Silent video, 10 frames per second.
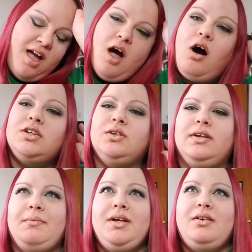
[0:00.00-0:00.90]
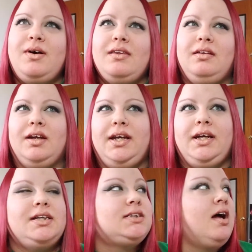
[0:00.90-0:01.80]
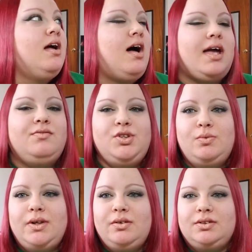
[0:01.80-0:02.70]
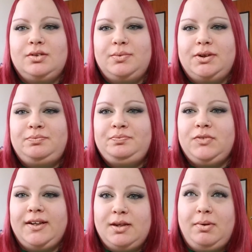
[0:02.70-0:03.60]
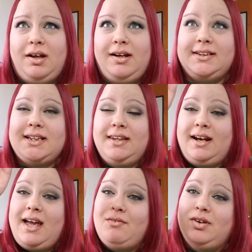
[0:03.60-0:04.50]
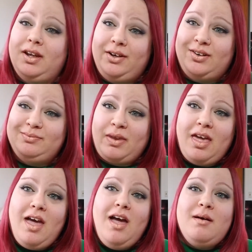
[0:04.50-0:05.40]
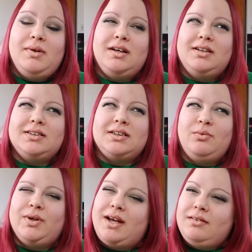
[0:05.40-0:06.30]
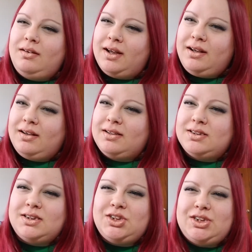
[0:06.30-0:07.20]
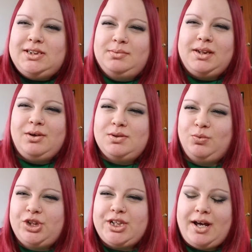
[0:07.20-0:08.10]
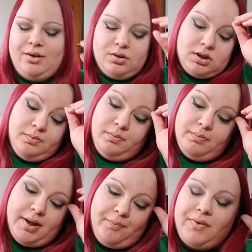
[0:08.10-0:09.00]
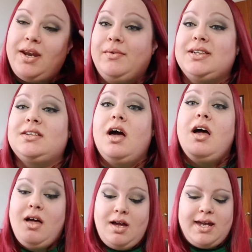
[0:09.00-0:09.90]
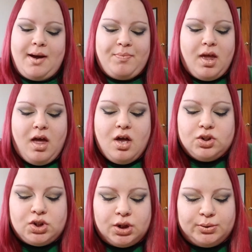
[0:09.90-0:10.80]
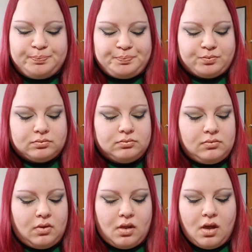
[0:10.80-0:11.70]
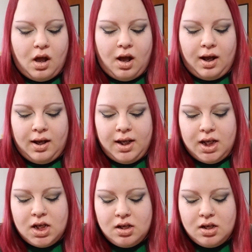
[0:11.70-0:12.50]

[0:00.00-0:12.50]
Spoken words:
Also, let me know how the lighting is. I have two windows open, like the blinds, and then I have a light on because without the light, it just seemed like there was more shadows. But anyways, yeah. So I